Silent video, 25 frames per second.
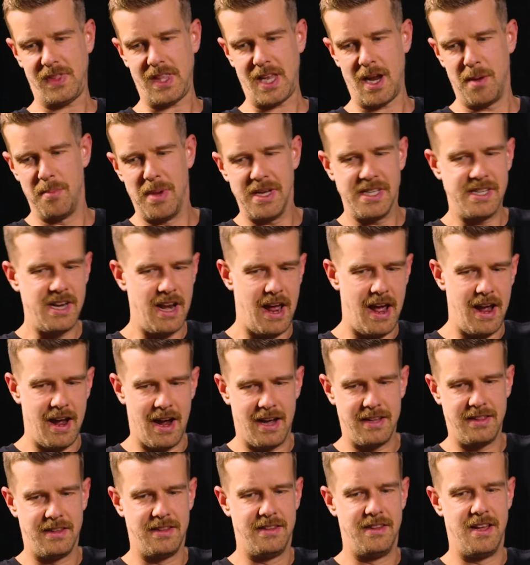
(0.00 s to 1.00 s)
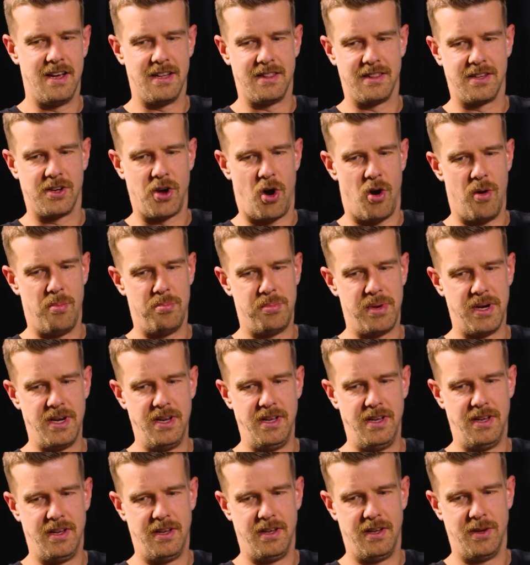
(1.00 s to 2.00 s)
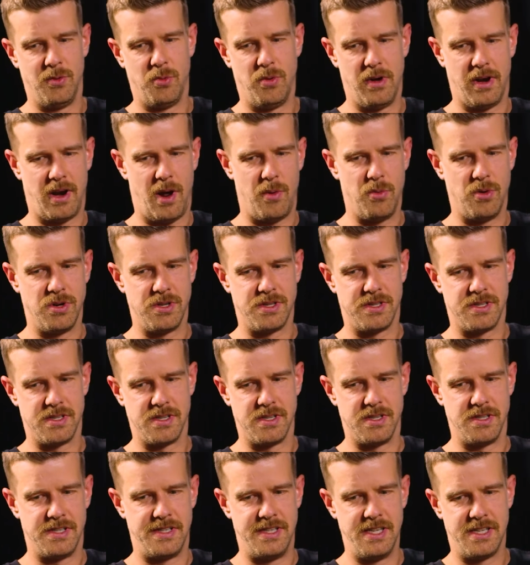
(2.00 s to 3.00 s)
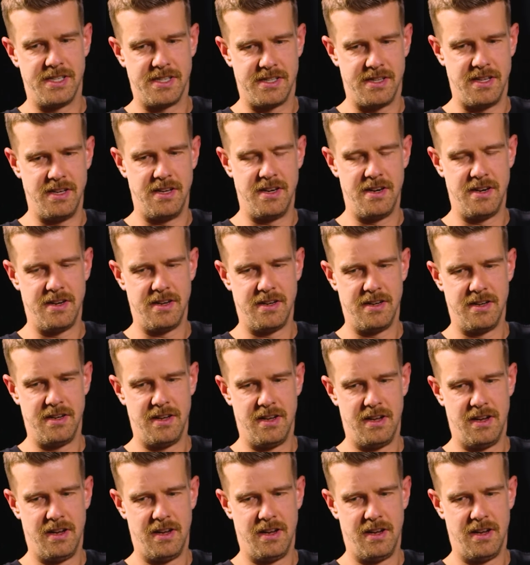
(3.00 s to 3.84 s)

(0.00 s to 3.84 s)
Basically, I had that company when I was 16.